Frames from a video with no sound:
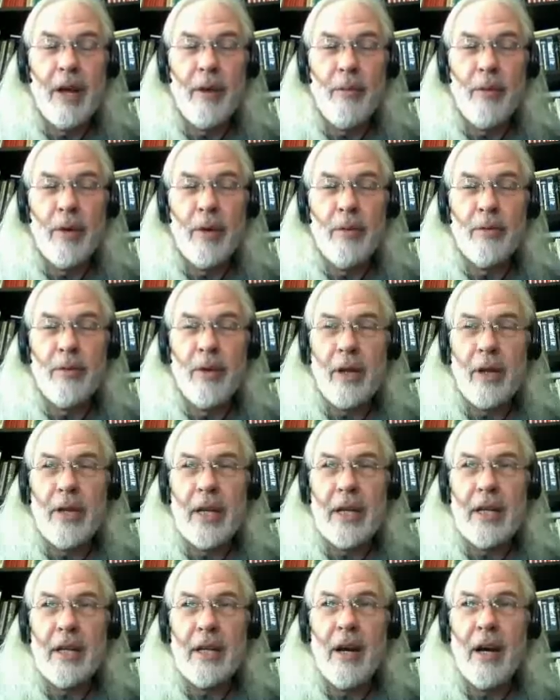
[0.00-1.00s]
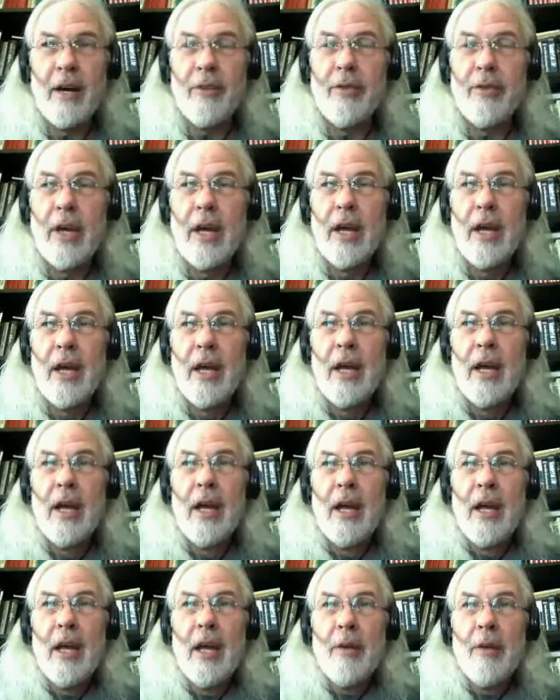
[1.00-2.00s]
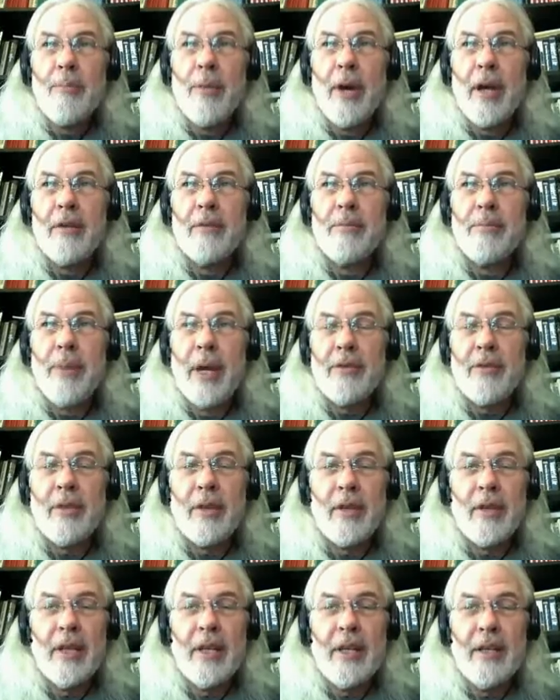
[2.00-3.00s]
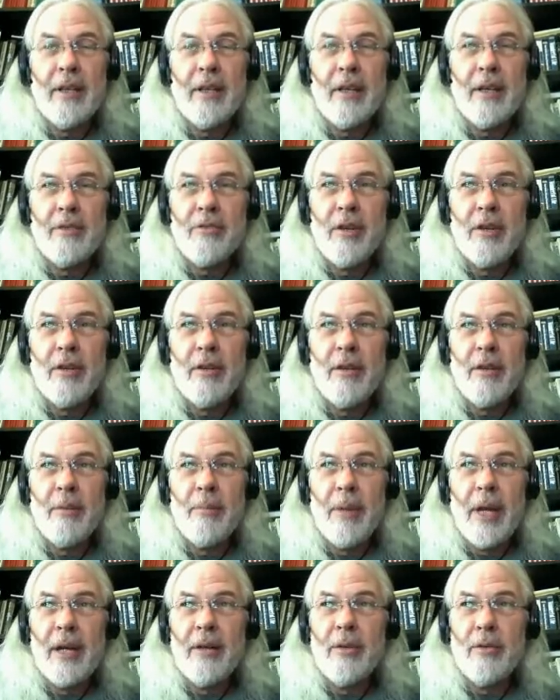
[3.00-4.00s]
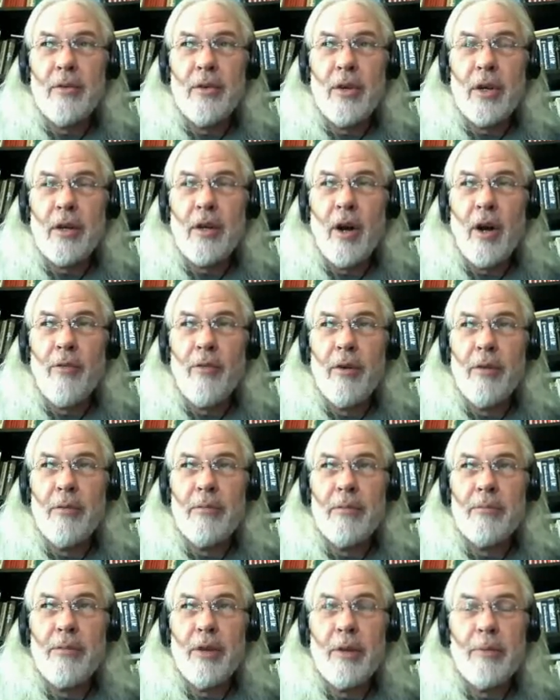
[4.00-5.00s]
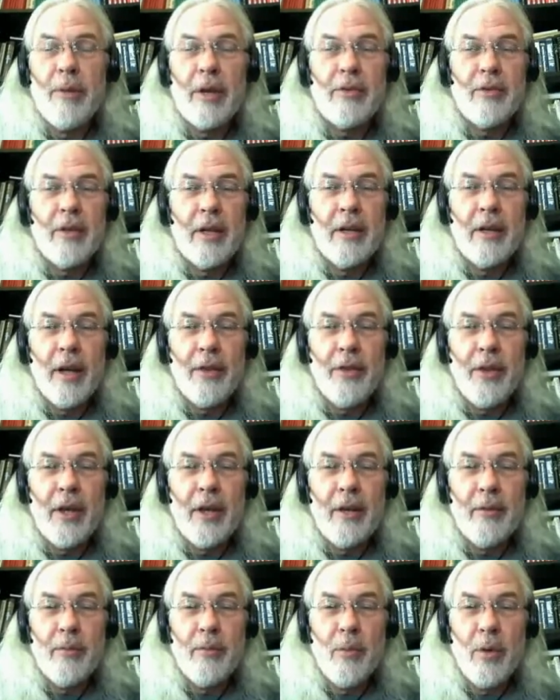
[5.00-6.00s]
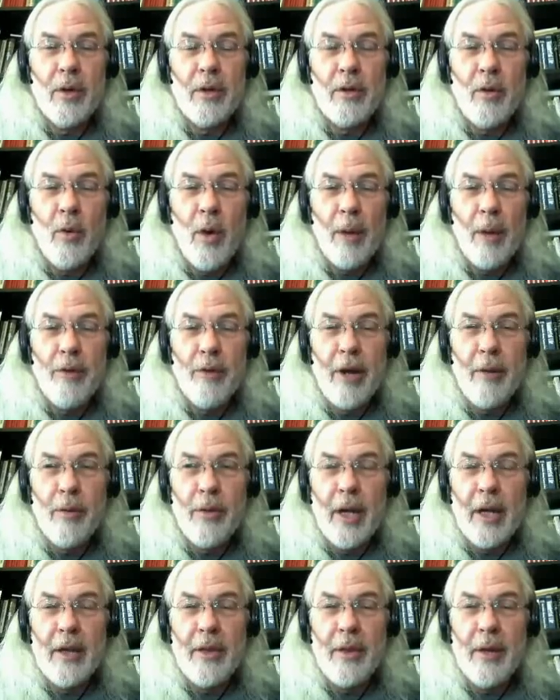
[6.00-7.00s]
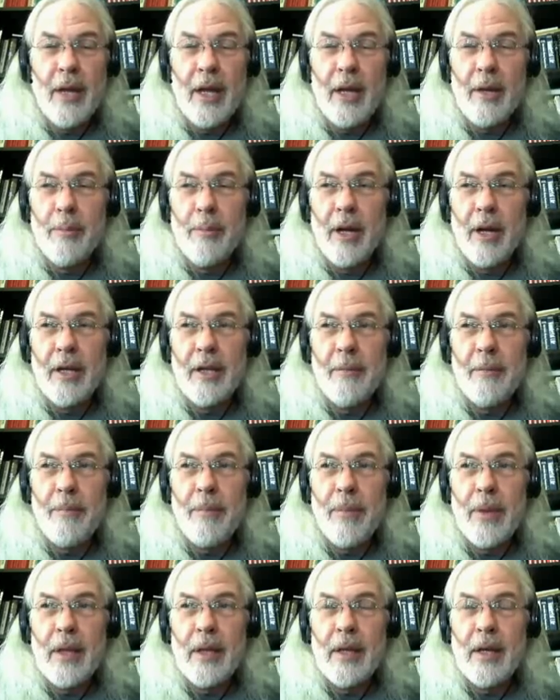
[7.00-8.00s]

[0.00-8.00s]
right when it was all taking off. But basically, the man who took it over pretty much did nothing and wouldn't cooperate with anybody.